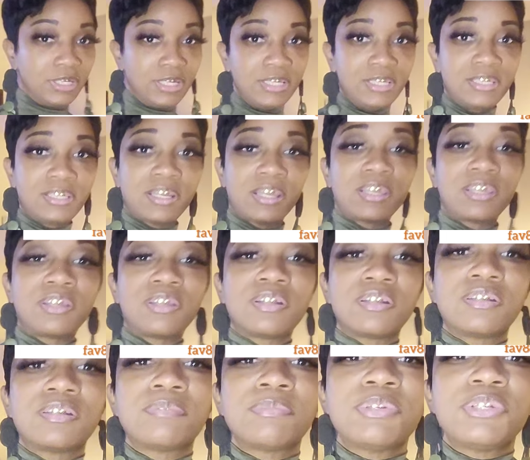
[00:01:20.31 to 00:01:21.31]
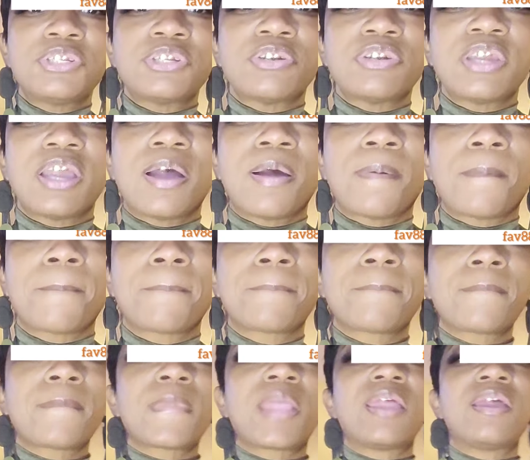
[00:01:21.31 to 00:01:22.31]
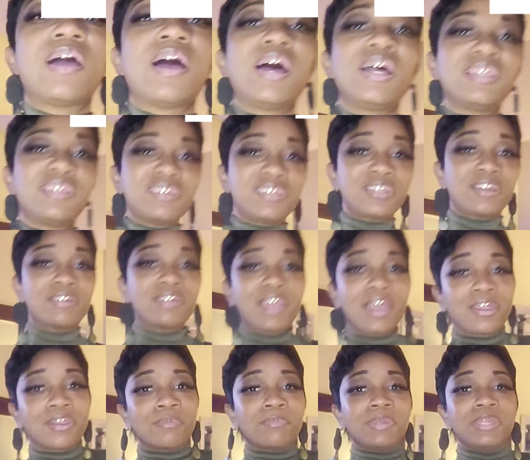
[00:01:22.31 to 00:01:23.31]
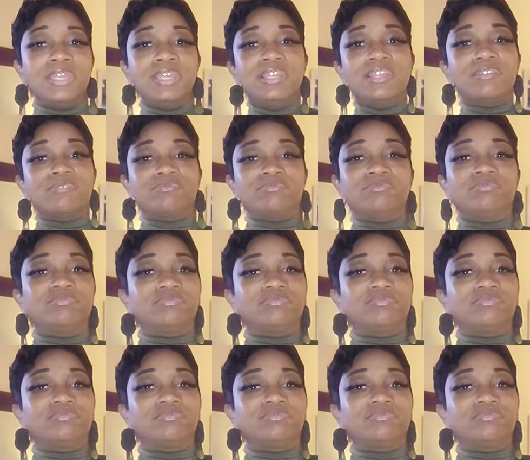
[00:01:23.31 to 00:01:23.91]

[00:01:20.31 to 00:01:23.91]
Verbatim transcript: Let's take, let me show y'all. I have to show y'all in a minute.